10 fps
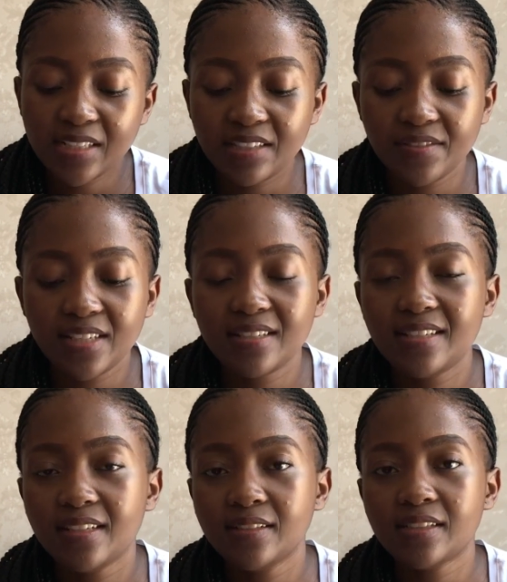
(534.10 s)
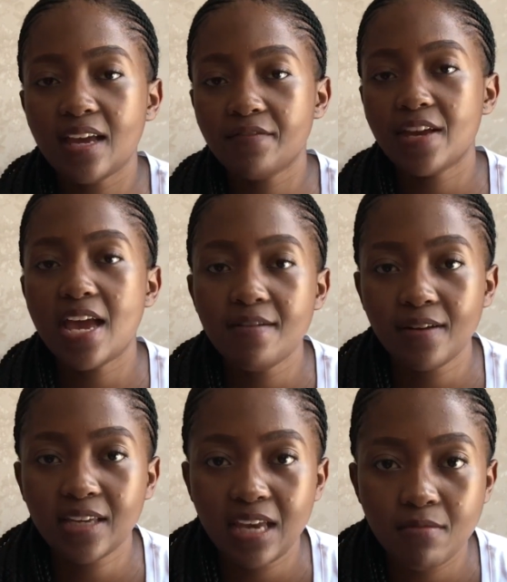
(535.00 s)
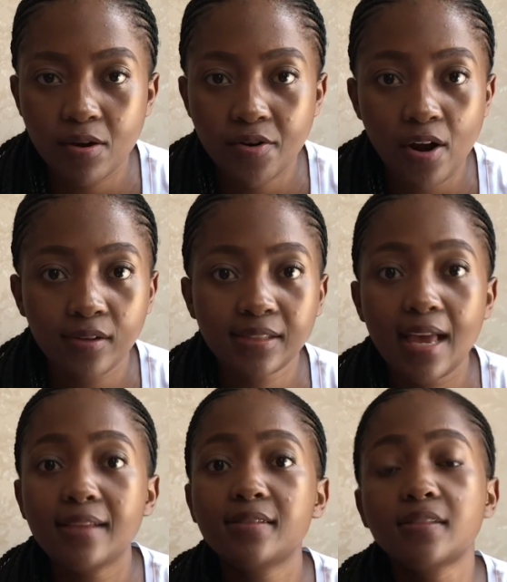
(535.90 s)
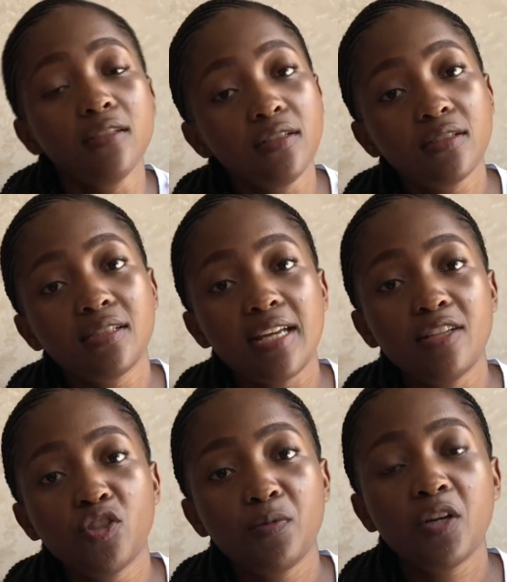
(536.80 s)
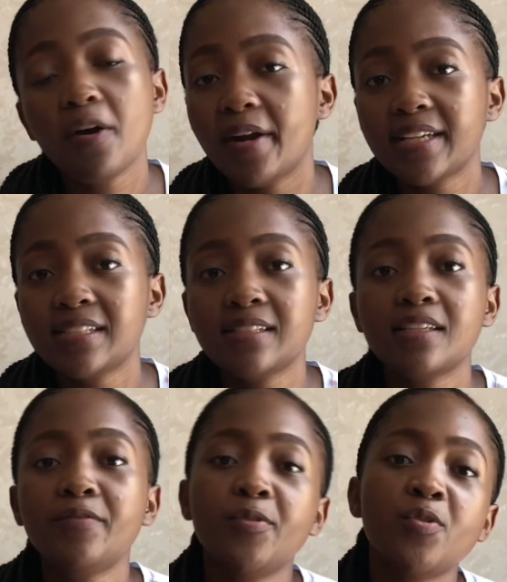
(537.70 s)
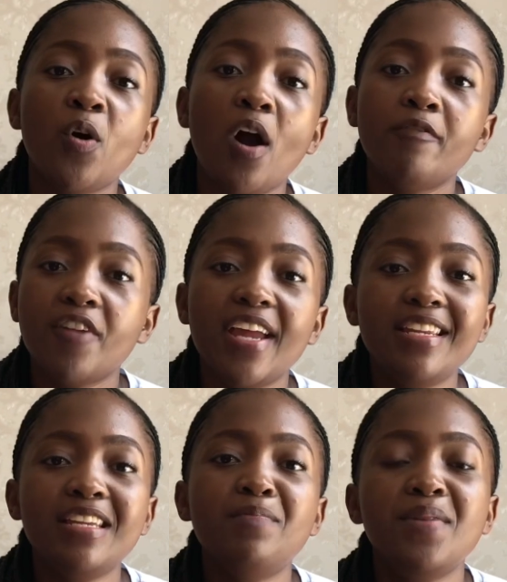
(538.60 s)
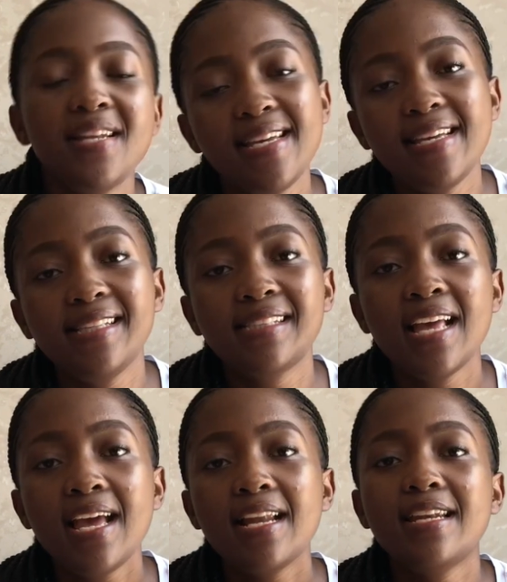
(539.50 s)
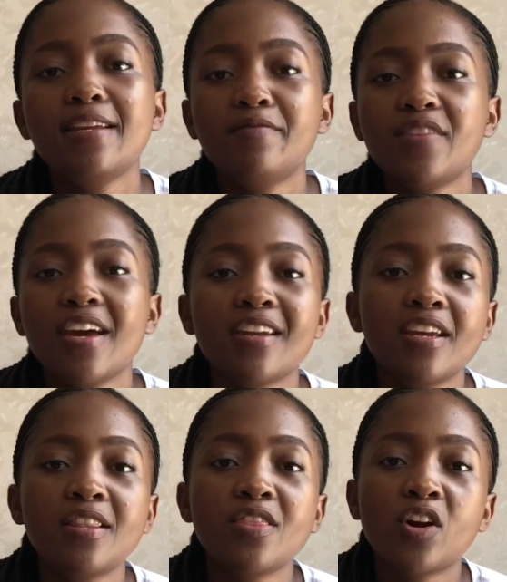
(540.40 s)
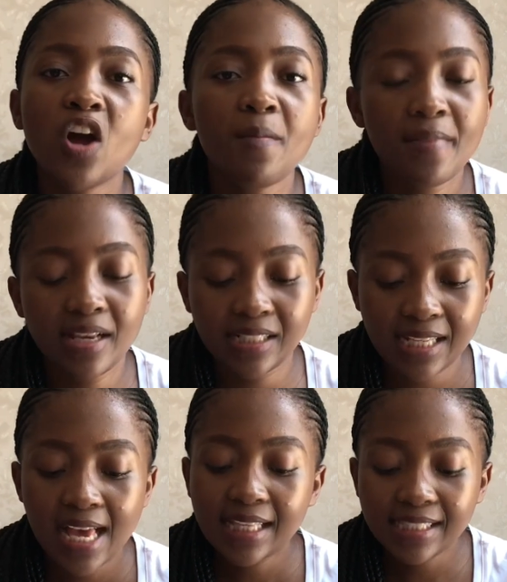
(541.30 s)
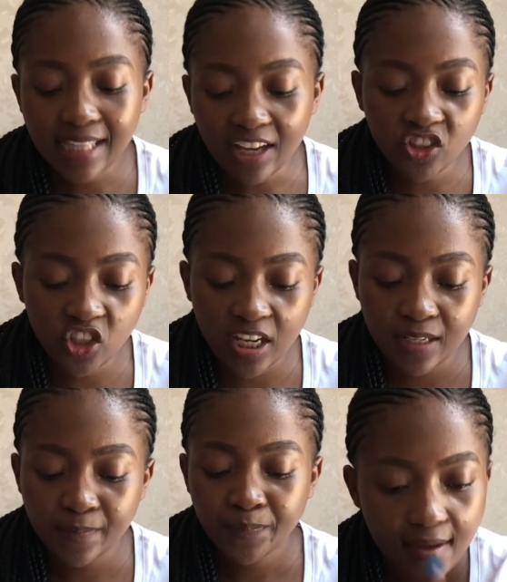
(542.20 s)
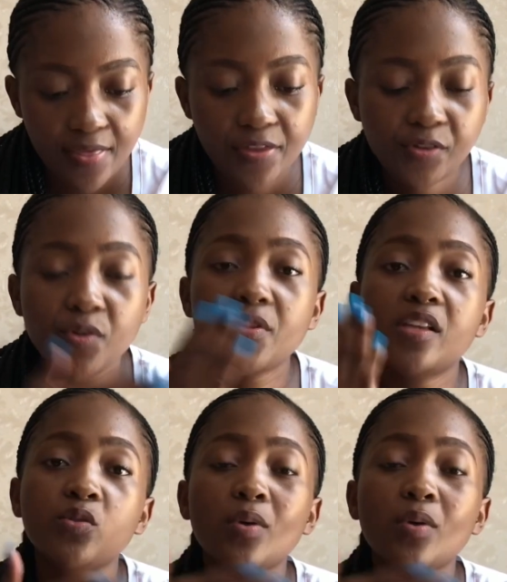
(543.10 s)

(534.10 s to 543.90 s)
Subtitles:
dividend yield I've ever came across. I still stand to be corrected. If you know of any, please leave that in the comment section. So that's